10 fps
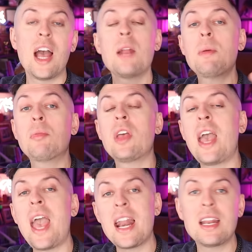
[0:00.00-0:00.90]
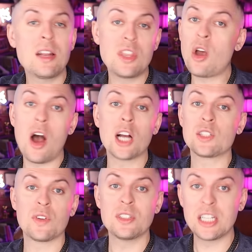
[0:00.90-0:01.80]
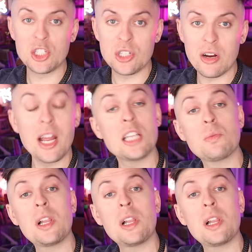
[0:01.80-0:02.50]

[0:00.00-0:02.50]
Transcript: I had people that edited the Oxford Dictionary as